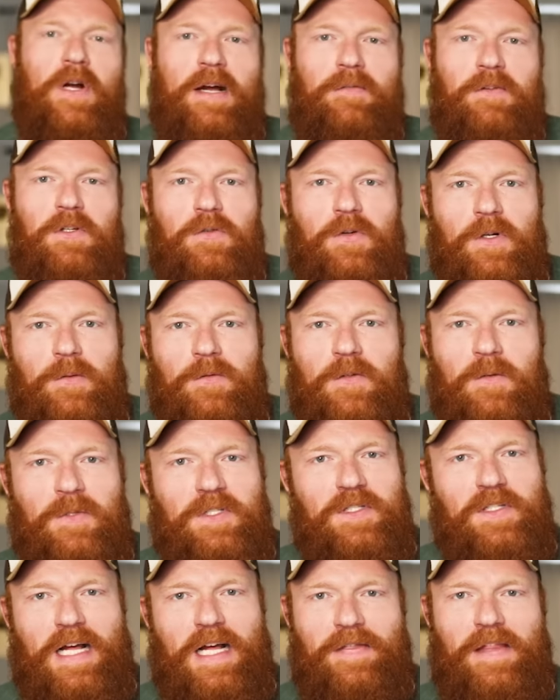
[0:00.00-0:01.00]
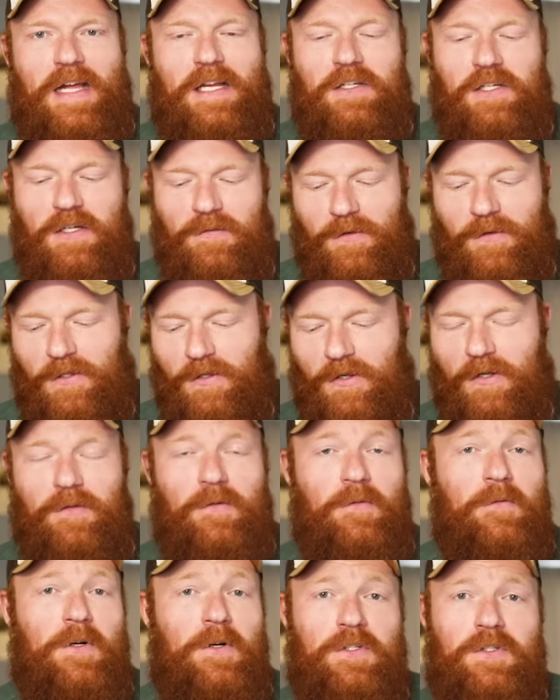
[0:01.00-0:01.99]
have to drift them, it's not that
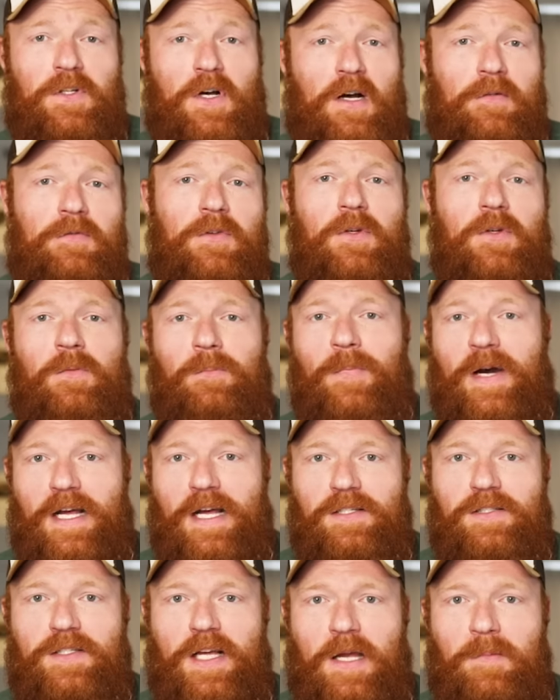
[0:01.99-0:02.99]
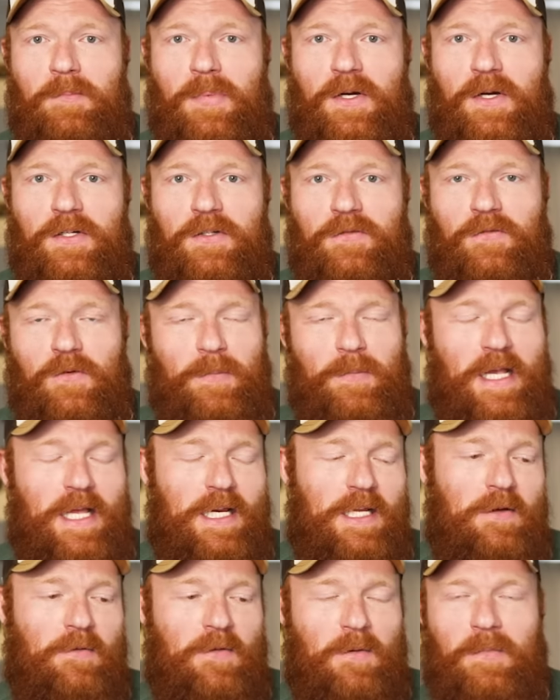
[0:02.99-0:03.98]
difficult. First off, you can buy a sight punch from
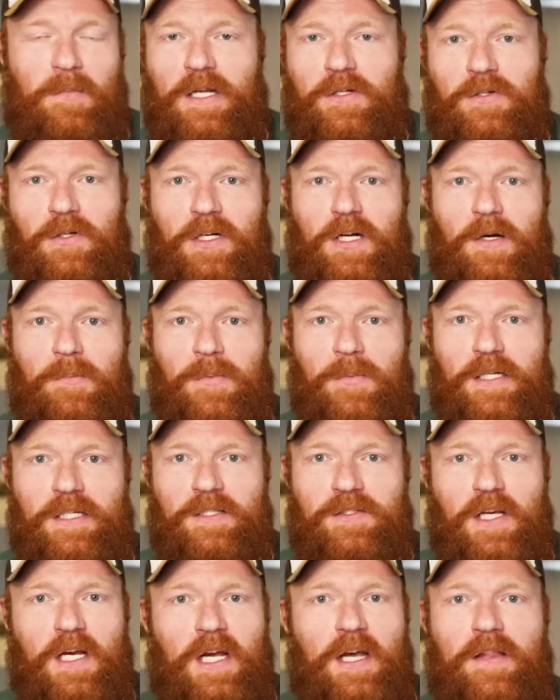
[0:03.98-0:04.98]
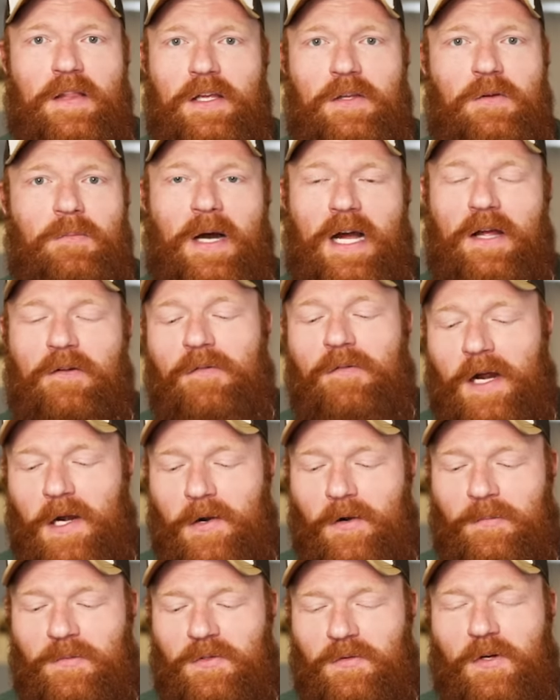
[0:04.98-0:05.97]
any of the major companies that you buy
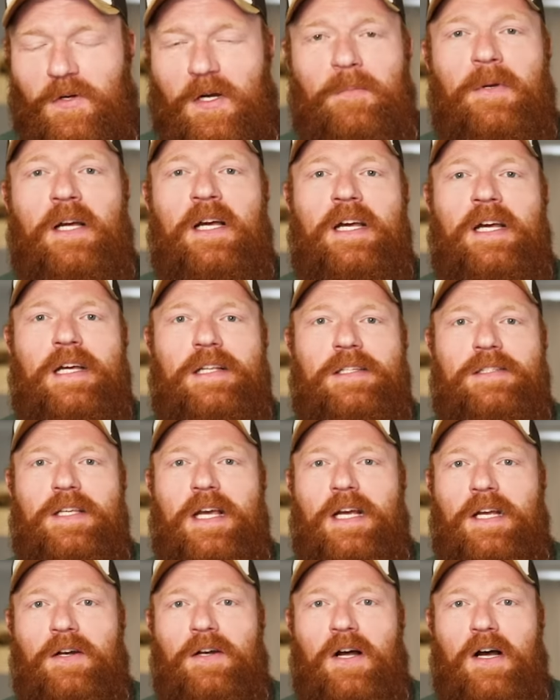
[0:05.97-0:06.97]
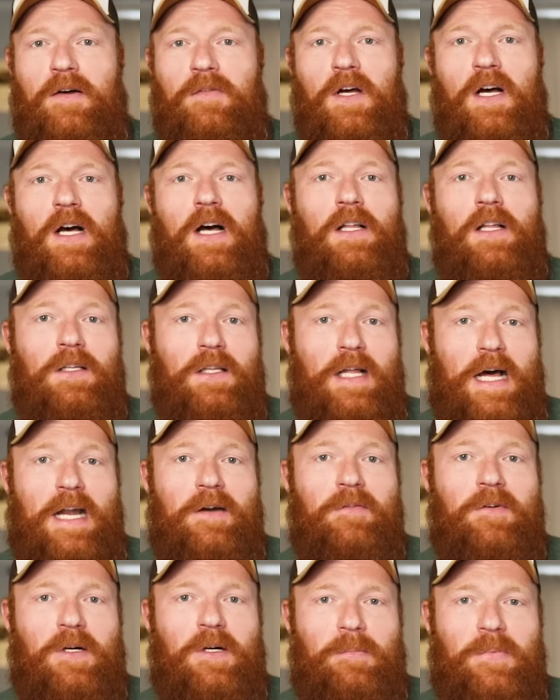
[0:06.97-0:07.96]
firearms from. And second off, a
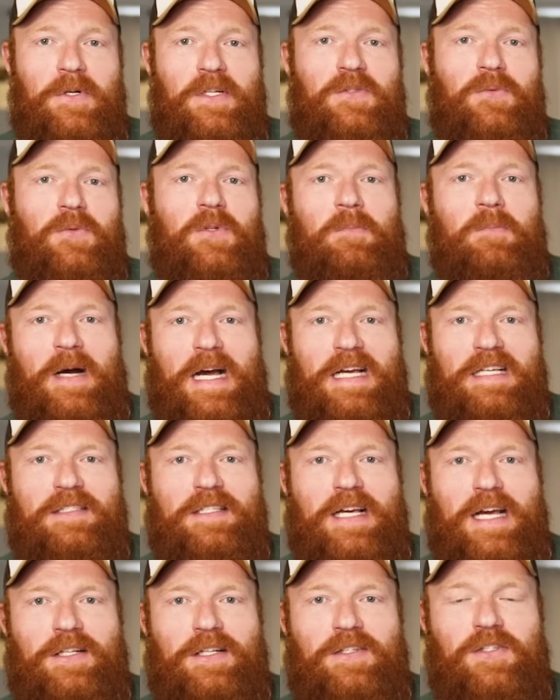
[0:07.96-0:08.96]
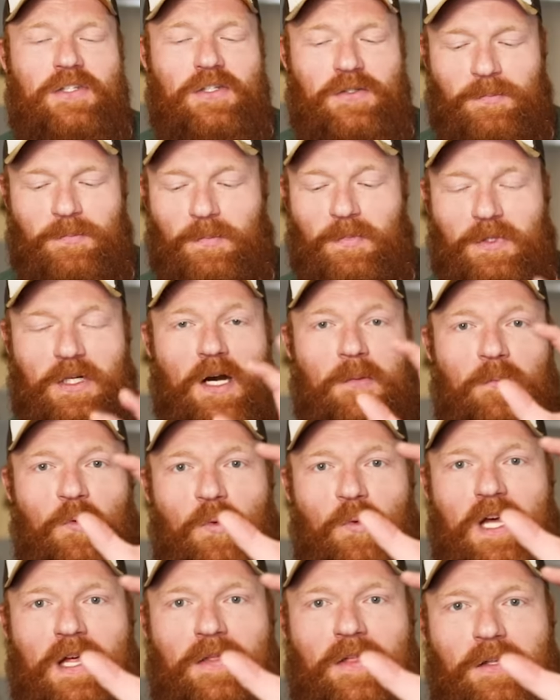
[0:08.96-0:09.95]
lot of companies when you buy sights just just
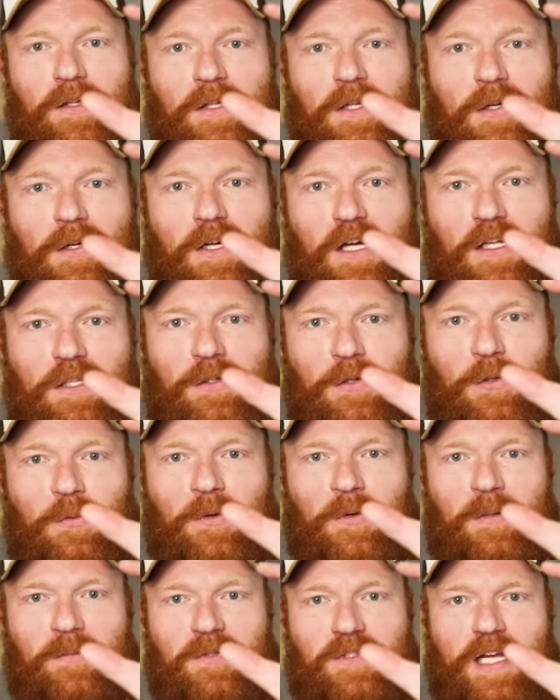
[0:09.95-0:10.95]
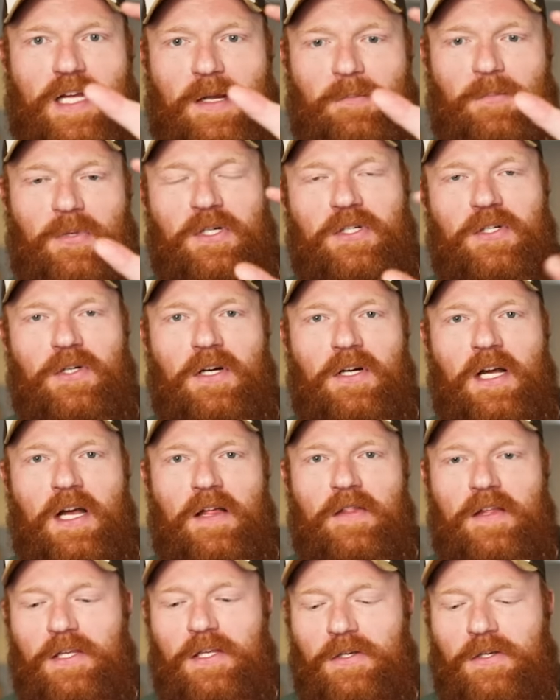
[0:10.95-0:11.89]
come with a little aluminum sight pusher that